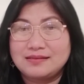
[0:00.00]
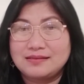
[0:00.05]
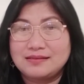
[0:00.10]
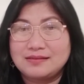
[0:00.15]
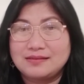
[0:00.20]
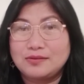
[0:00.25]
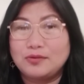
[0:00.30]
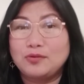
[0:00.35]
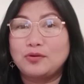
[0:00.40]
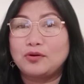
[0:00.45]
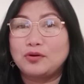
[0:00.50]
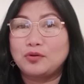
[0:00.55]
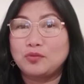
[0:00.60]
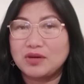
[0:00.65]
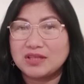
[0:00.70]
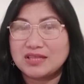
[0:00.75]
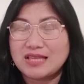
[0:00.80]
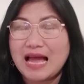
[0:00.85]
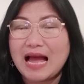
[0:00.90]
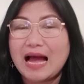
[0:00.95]
or what
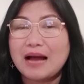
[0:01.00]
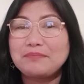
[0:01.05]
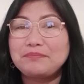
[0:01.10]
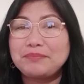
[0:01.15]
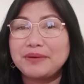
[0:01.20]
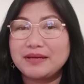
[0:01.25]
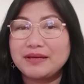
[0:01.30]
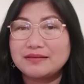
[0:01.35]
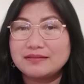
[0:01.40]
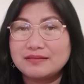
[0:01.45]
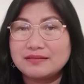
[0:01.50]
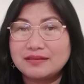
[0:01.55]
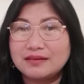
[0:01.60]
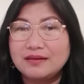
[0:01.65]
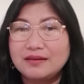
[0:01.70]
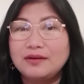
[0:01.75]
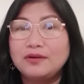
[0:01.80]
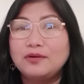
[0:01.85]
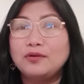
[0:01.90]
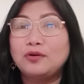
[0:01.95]
happened,
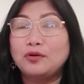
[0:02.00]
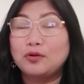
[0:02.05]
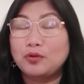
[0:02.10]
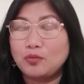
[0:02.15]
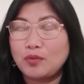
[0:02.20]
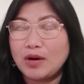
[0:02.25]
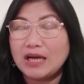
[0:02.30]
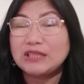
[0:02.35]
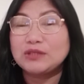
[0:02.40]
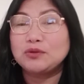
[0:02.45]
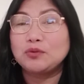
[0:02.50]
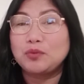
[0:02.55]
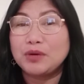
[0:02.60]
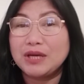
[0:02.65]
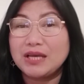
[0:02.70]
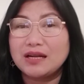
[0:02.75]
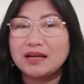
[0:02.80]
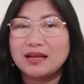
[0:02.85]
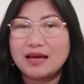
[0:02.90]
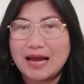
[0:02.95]
or what will
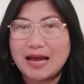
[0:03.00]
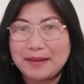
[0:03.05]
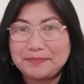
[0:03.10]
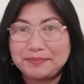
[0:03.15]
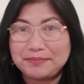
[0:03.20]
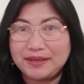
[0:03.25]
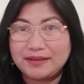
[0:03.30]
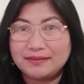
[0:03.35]
happen